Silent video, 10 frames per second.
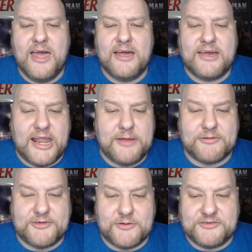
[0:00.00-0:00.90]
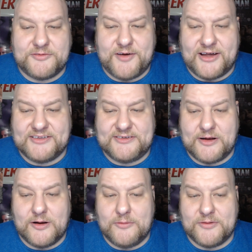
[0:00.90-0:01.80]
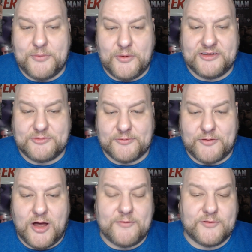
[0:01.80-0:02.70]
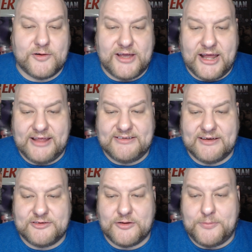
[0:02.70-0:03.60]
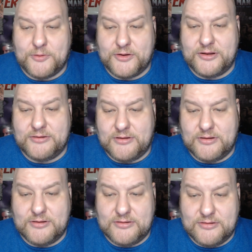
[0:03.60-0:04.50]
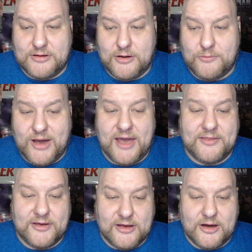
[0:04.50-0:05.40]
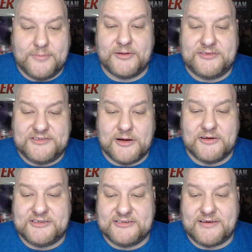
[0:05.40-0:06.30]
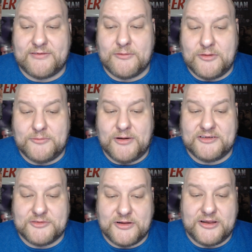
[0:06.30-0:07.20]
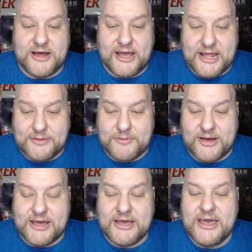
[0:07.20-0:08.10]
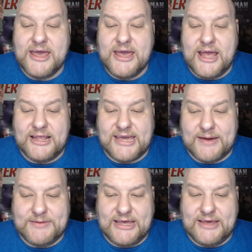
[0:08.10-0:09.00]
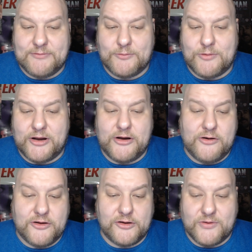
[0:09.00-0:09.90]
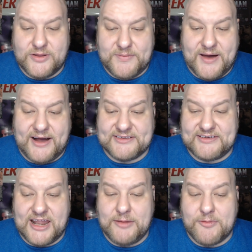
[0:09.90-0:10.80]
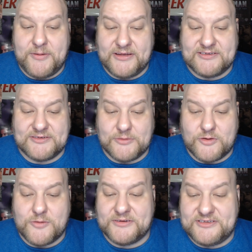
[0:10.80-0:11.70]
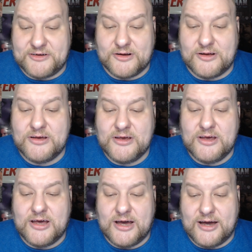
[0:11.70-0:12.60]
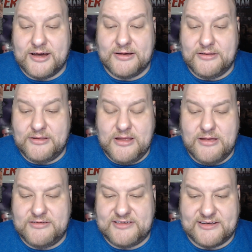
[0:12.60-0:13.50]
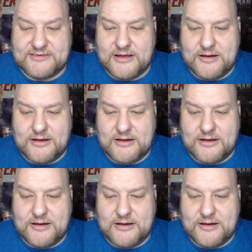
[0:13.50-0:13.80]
Kenny returns to find Sarah with Boyd's revolver. Kenny tells her to put away the gun, but Sarah says everyone wants her to die anyway, and Kenny even wanted her to go in the box. Kenny repeats his order, but Sarah asks